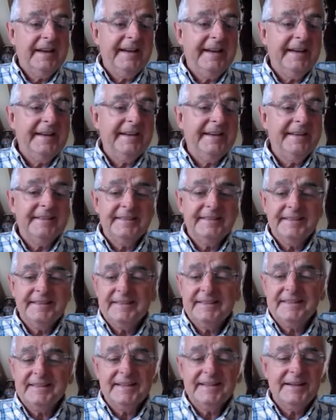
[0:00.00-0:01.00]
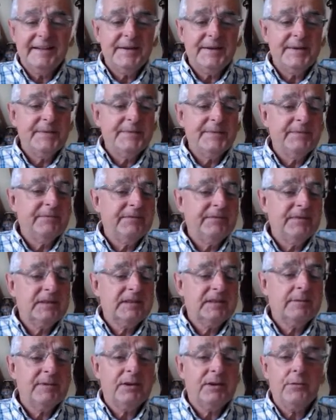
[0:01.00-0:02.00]
and to
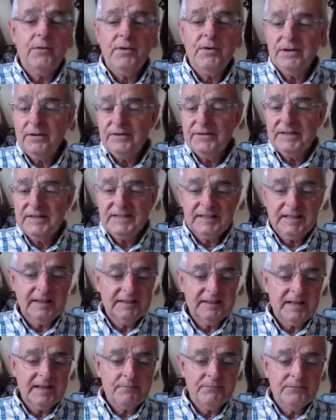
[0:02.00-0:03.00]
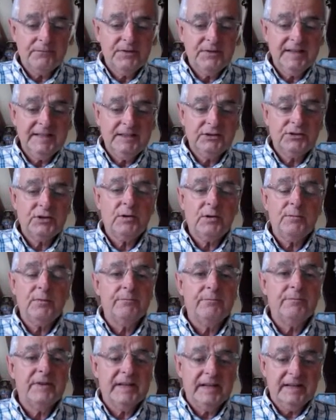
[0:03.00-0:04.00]
be quite honest, that really troubled
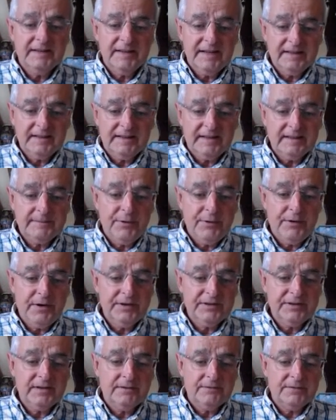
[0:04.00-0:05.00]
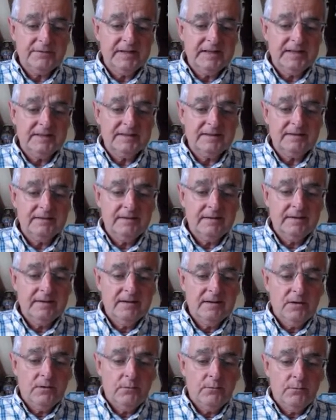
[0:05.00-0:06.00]
me, and that's part of the reason
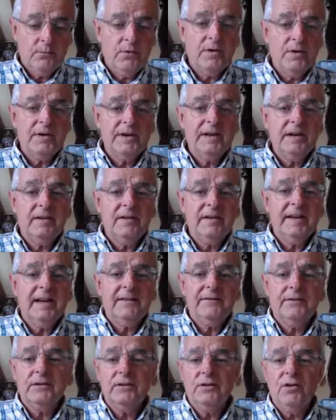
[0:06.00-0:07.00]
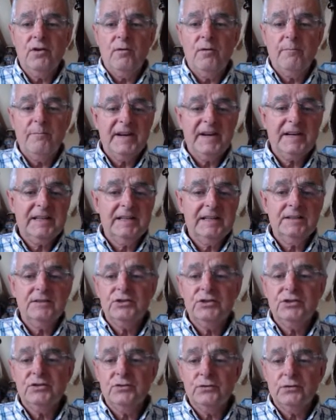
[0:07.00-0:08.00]
why I haven't got back in
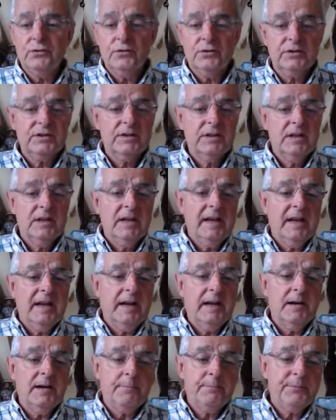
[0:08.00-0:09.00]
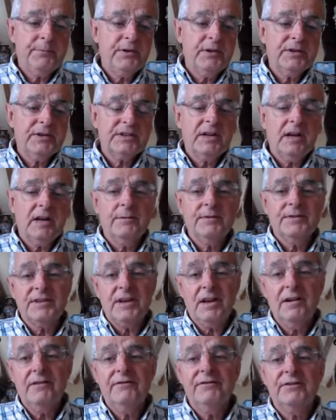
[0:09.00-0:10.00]
short. Plus, I was
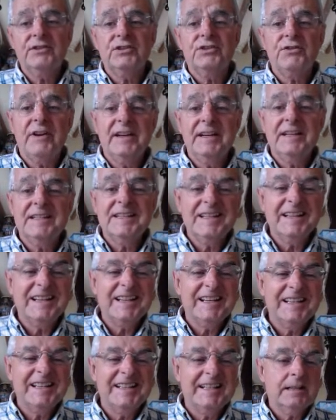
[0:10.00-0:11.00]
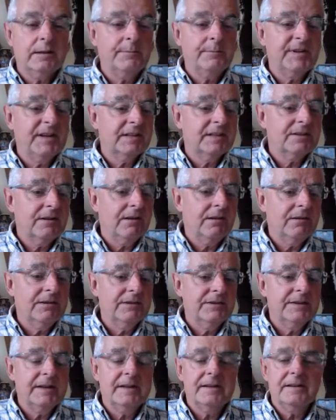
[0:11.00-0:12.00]
over trading a little bit on
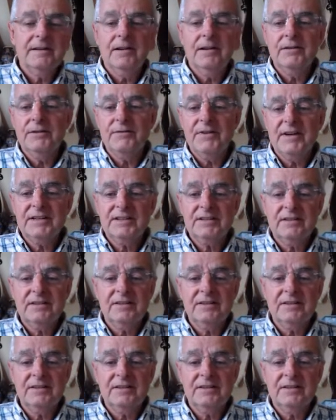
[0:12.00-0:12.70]
the rest of